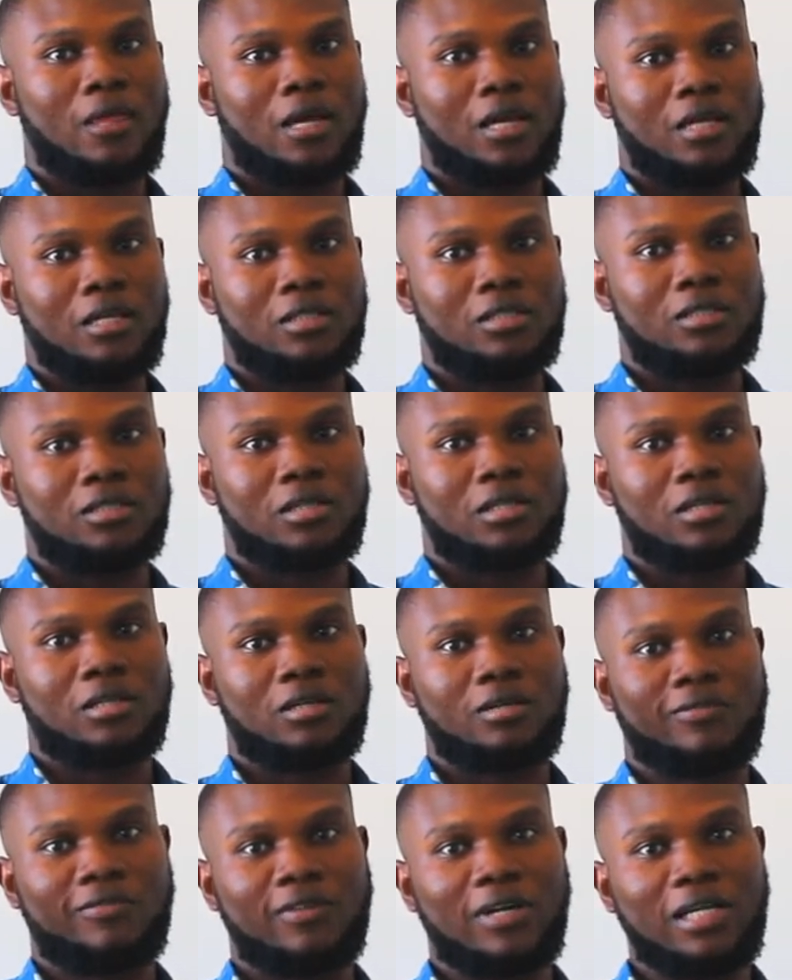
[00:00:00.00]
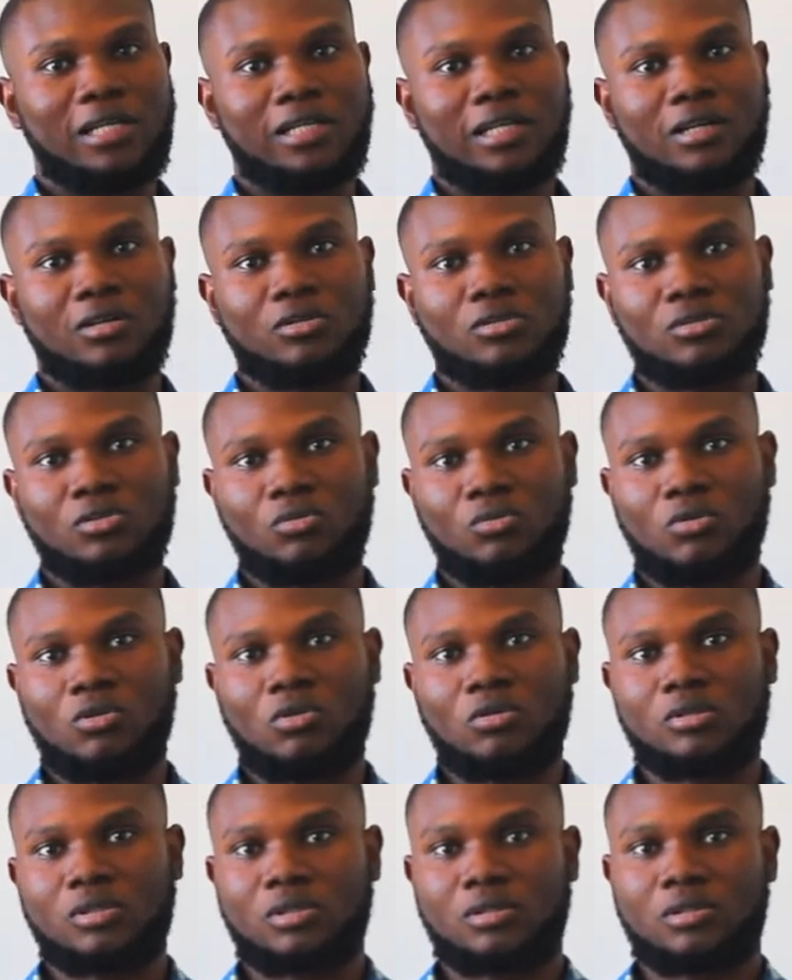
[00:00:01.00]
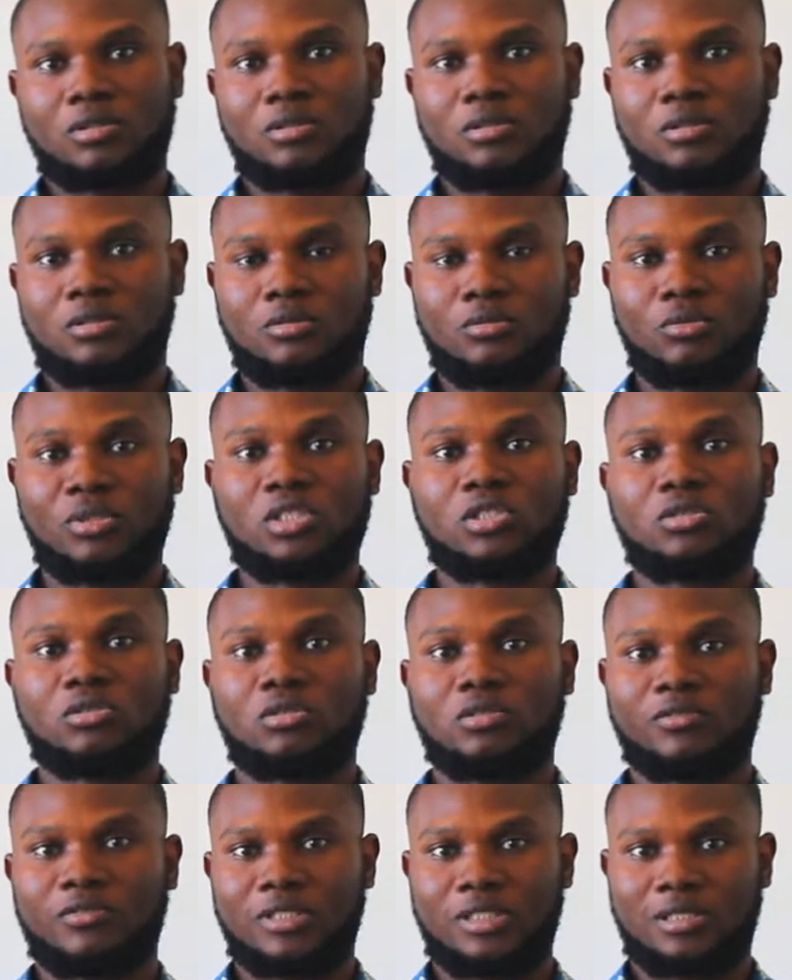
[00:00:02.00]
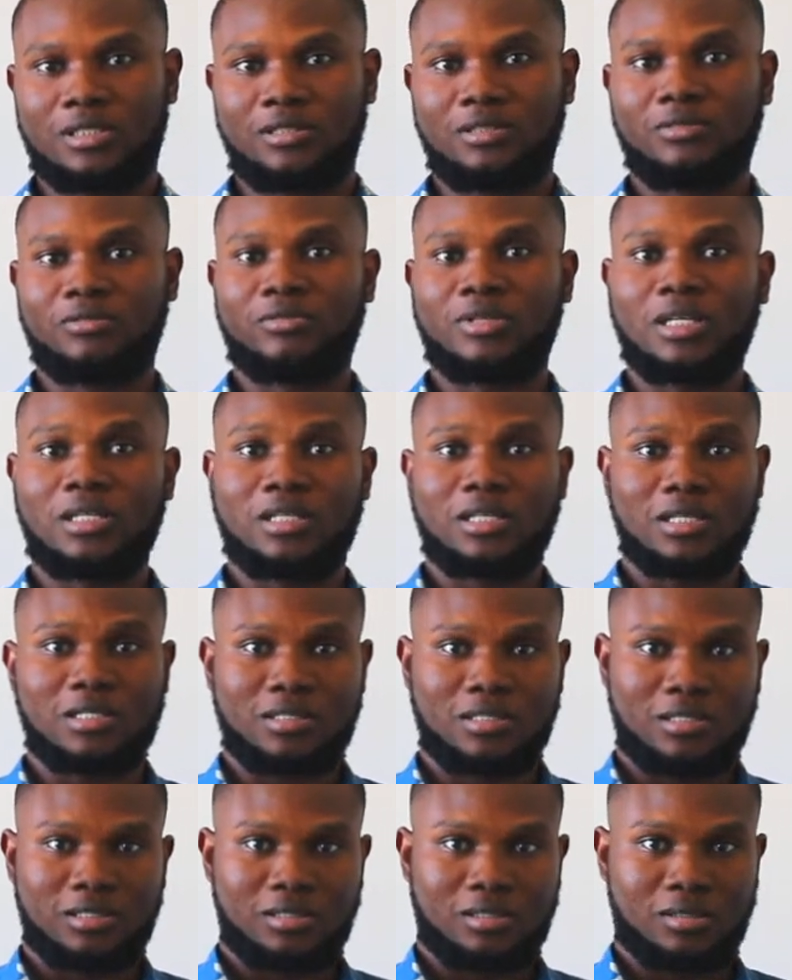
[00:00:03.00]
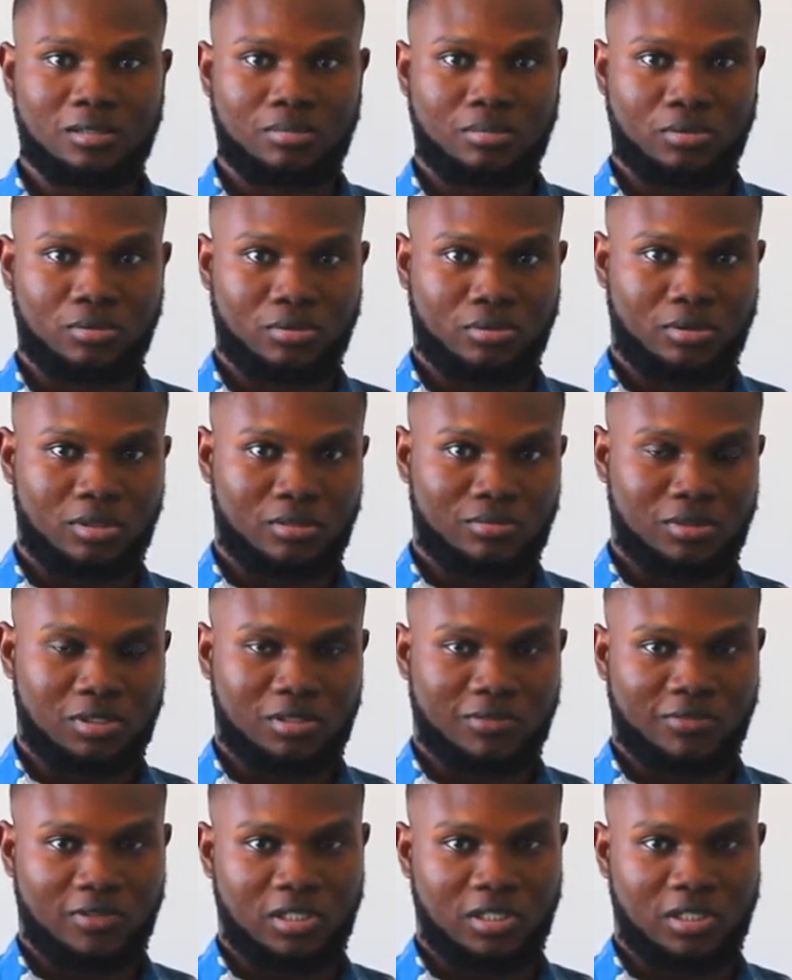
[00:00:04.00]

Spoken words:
and find out which university renders these programs.